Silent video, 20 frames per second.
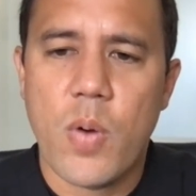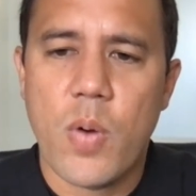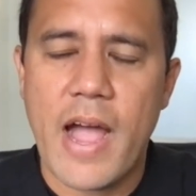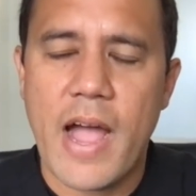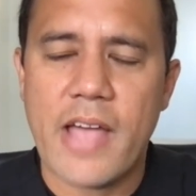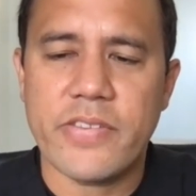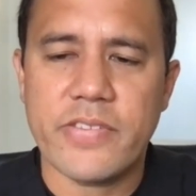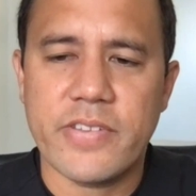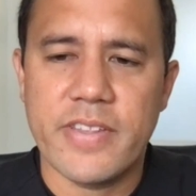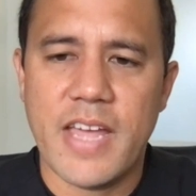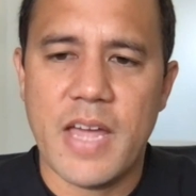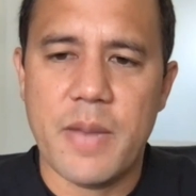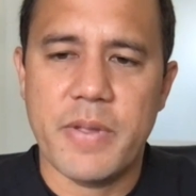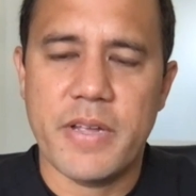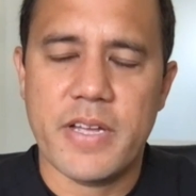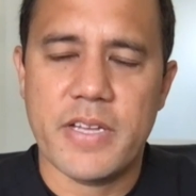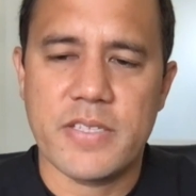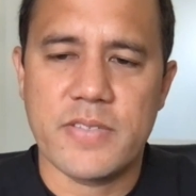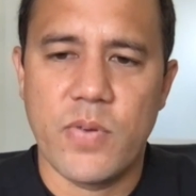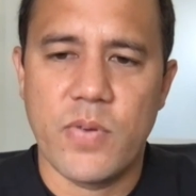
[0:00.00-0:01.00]
asking that
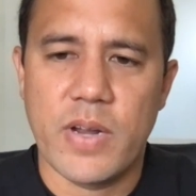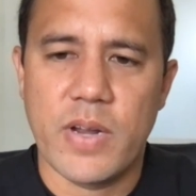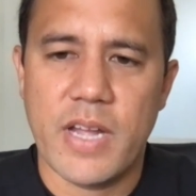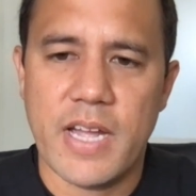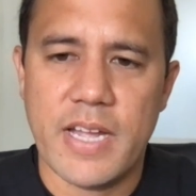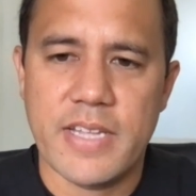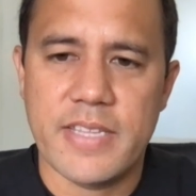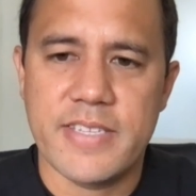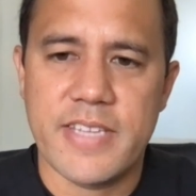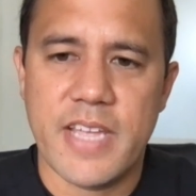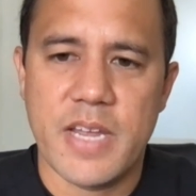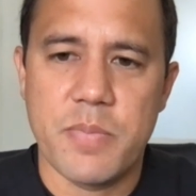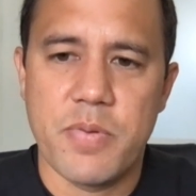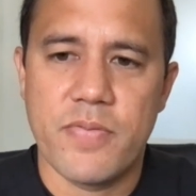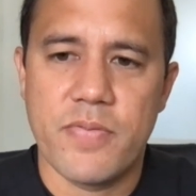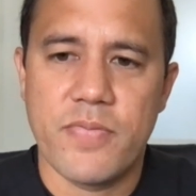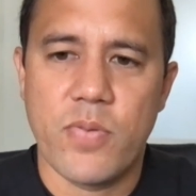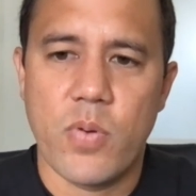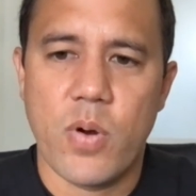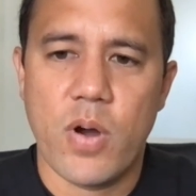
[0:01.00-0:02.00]
because of what I had said
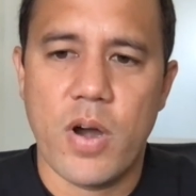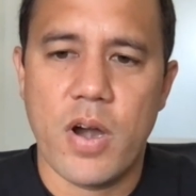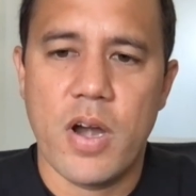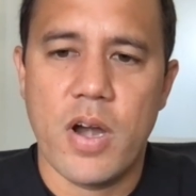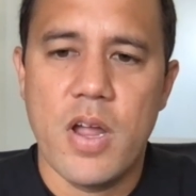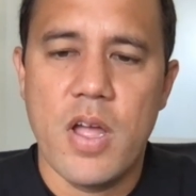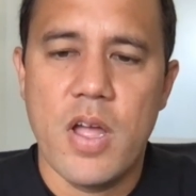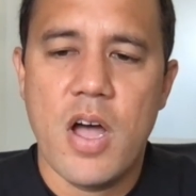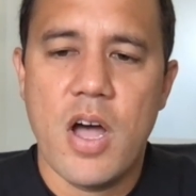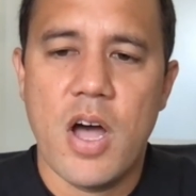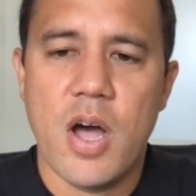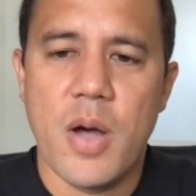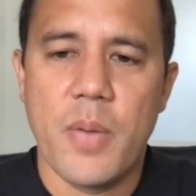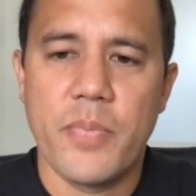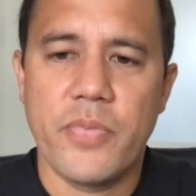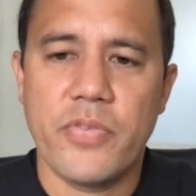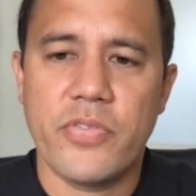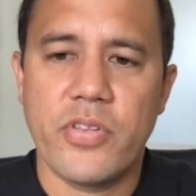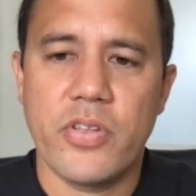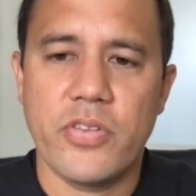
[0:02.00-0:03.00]
before.
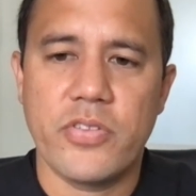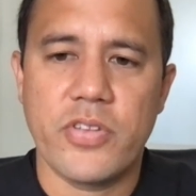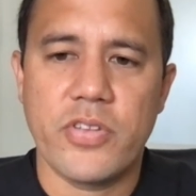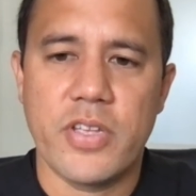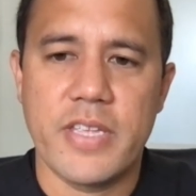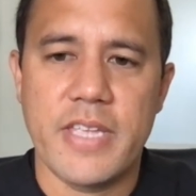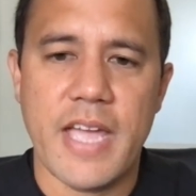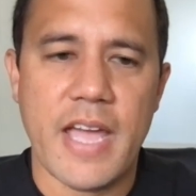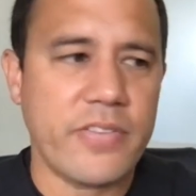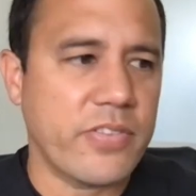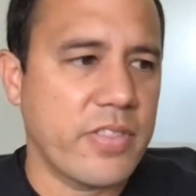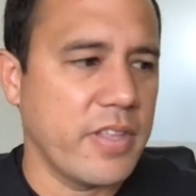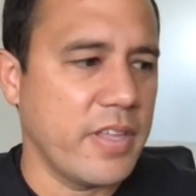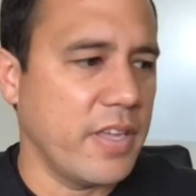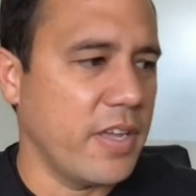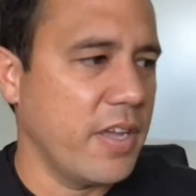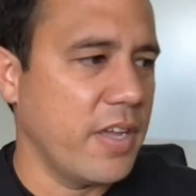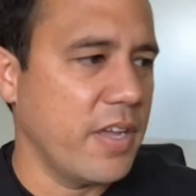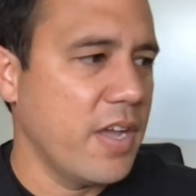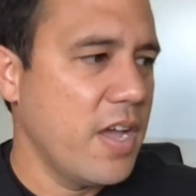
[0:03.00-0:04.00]
So yes,
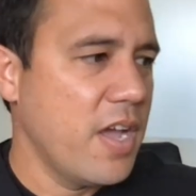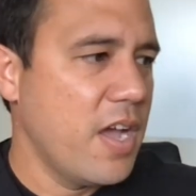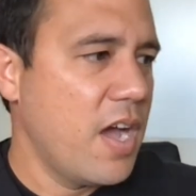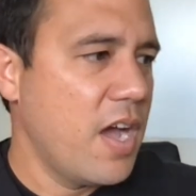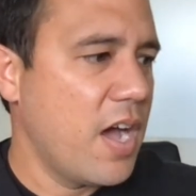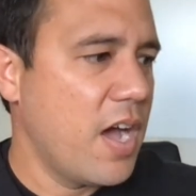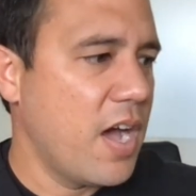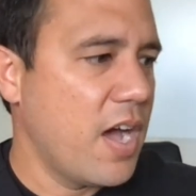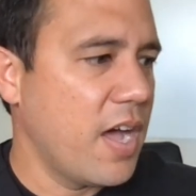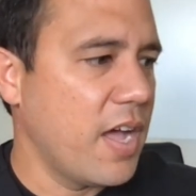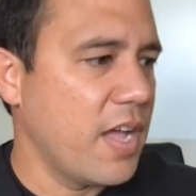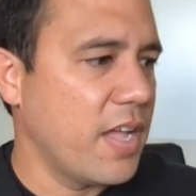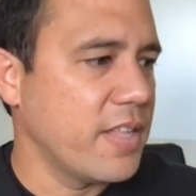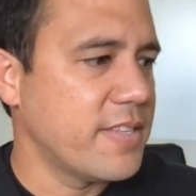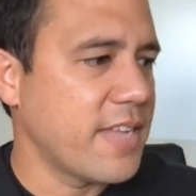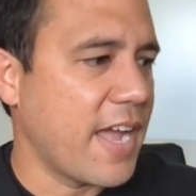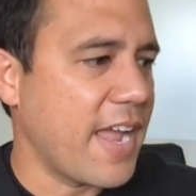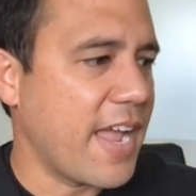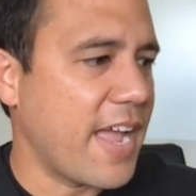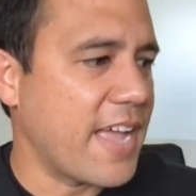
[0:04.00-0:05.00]
the
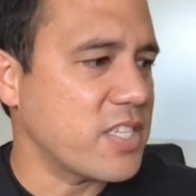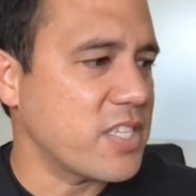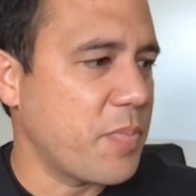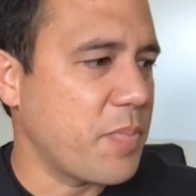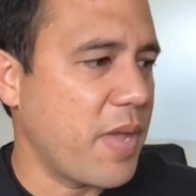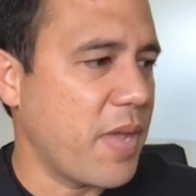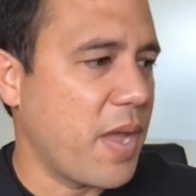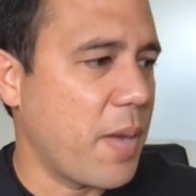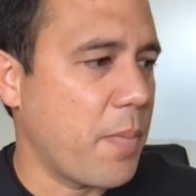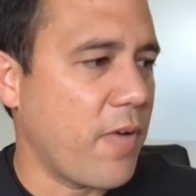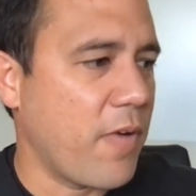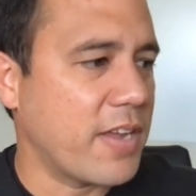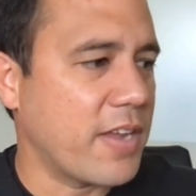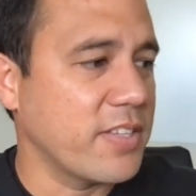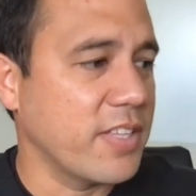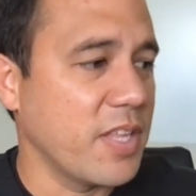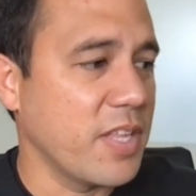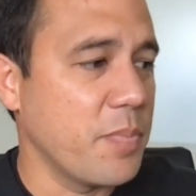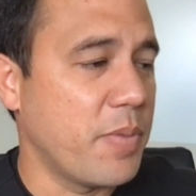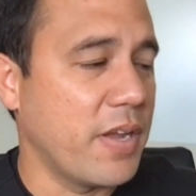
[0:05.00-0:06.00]
diazepam
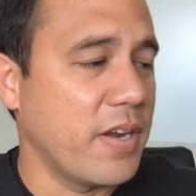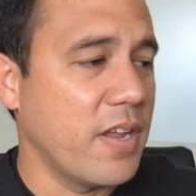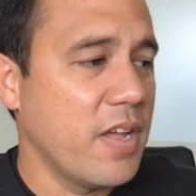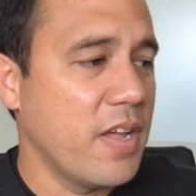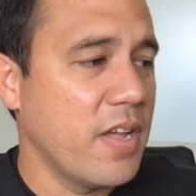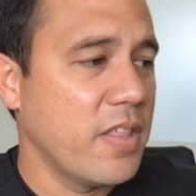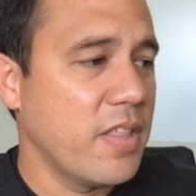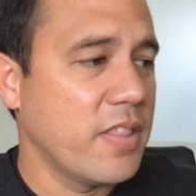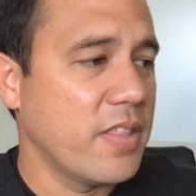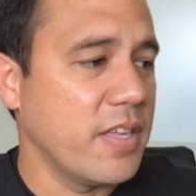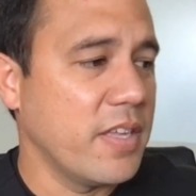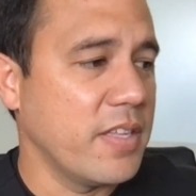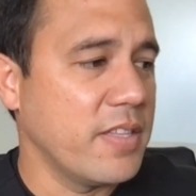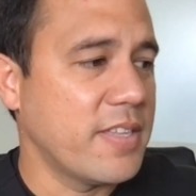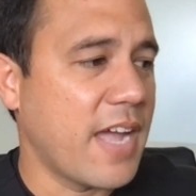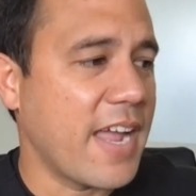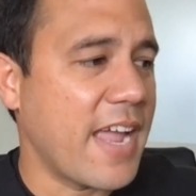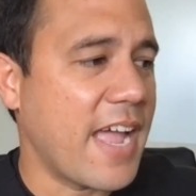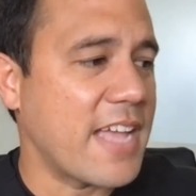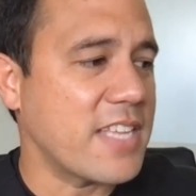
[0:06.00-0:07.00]
rectally, but the
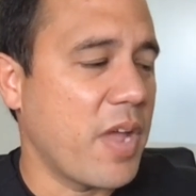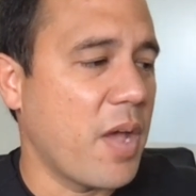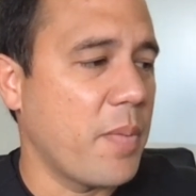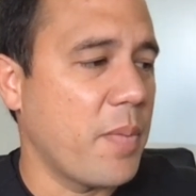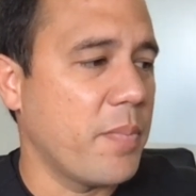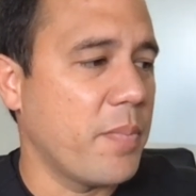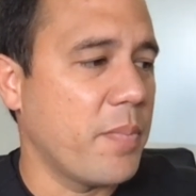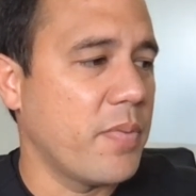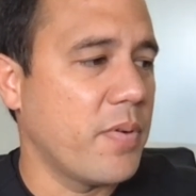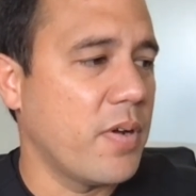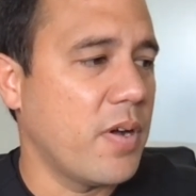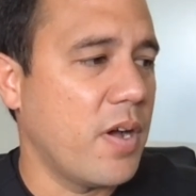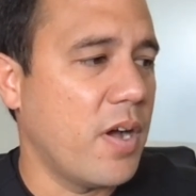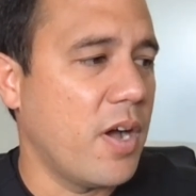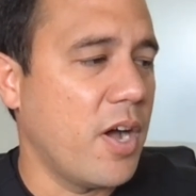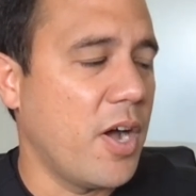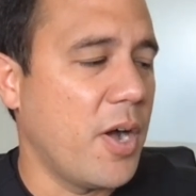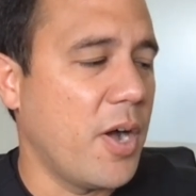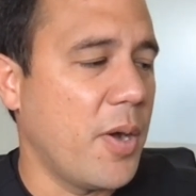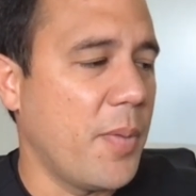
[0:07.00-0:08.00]

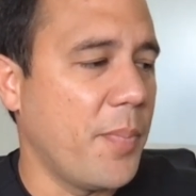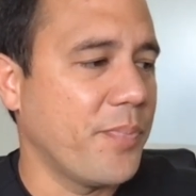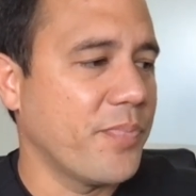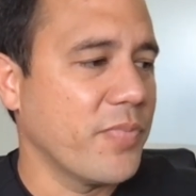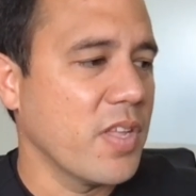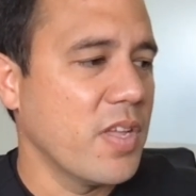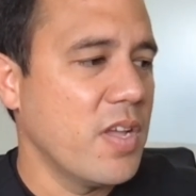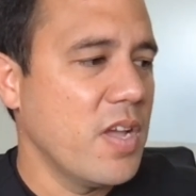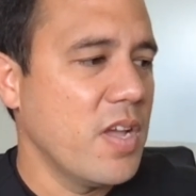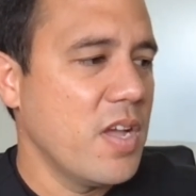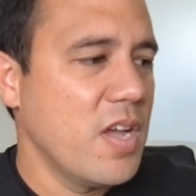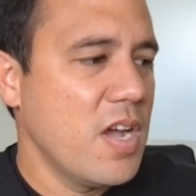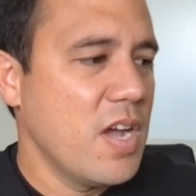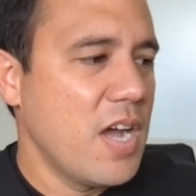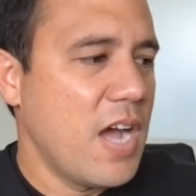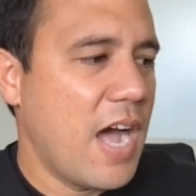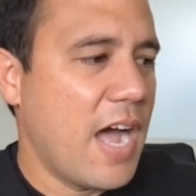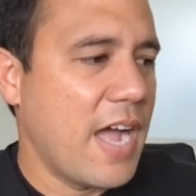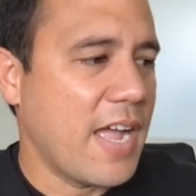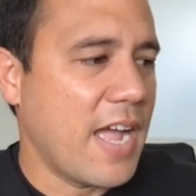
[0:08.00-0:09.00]
diazepam,
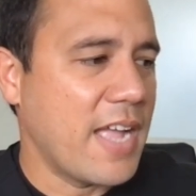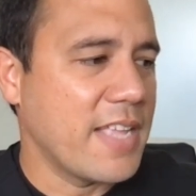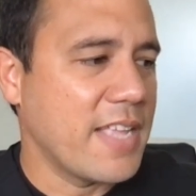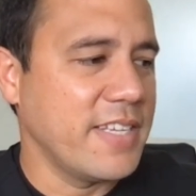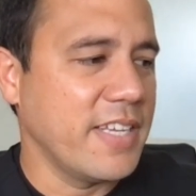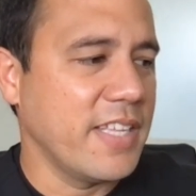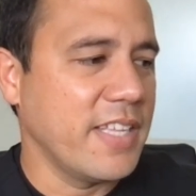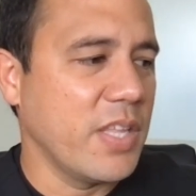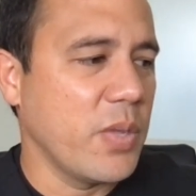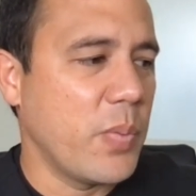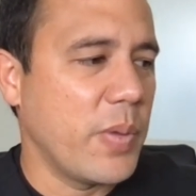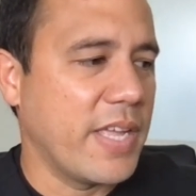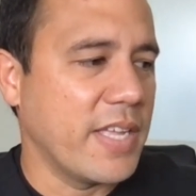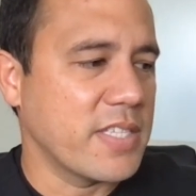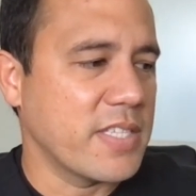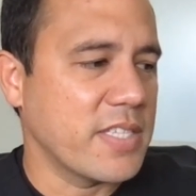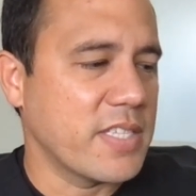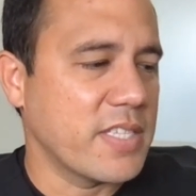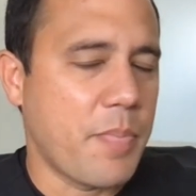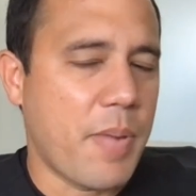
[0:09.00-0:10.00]
ideally we
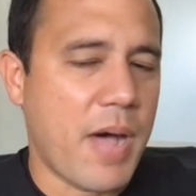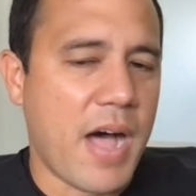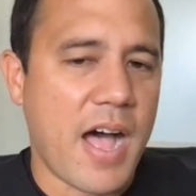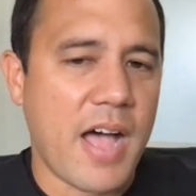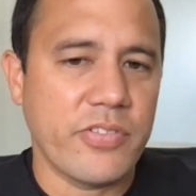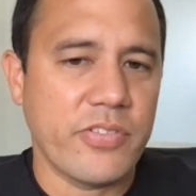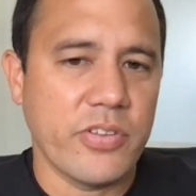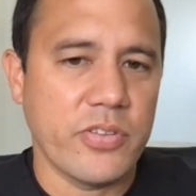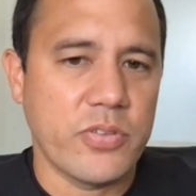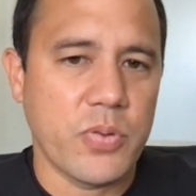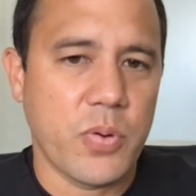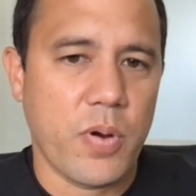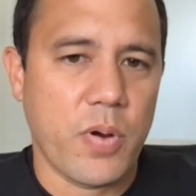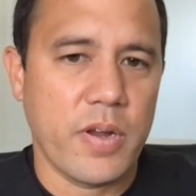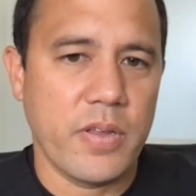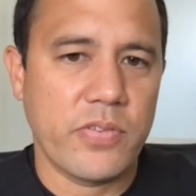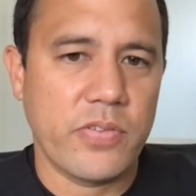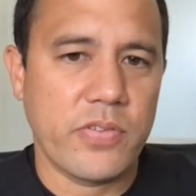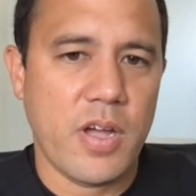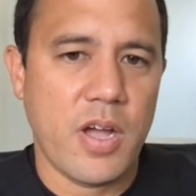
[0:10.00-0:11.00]
get
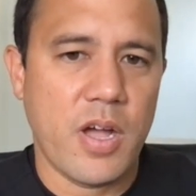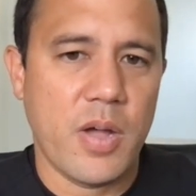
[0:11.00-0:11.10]
suppositories.